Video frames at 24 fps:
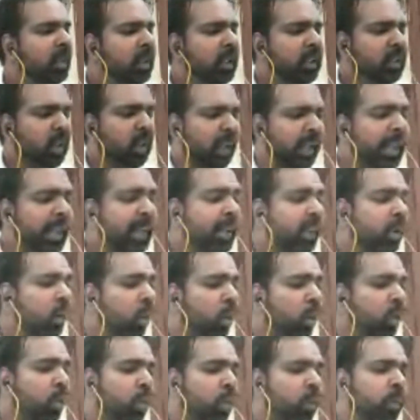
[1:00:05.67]
So, in
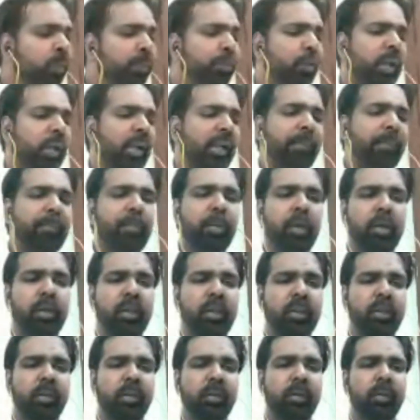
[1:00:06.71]
No Room for a
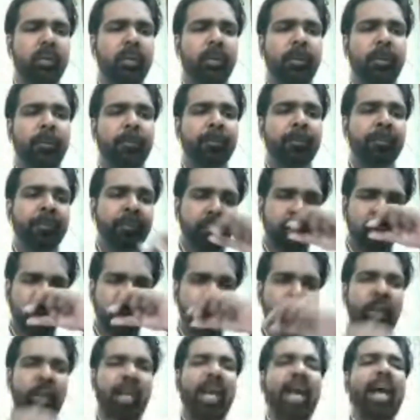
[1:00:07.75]
Leopard,
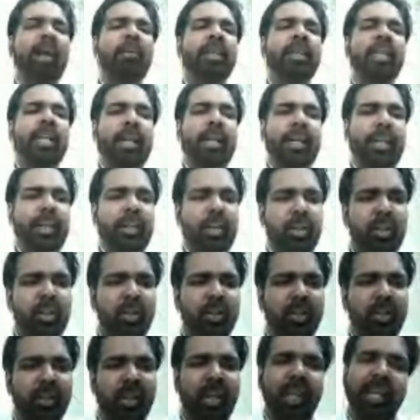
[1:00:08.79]
we have a narrator,
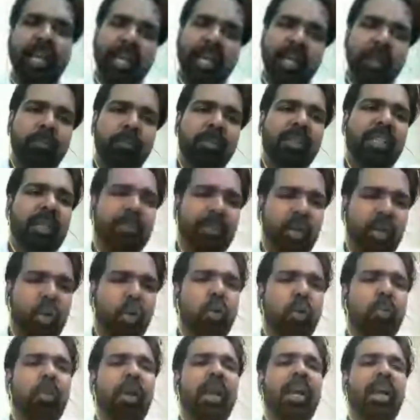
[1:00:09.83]
again semi
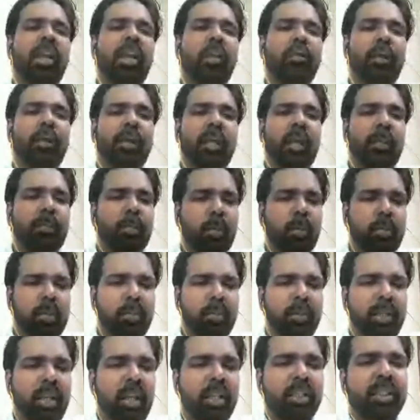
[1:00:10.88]
autobiographical,
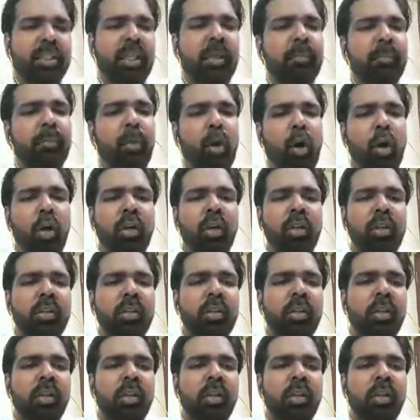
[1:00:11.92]
probably Ruskin Bond,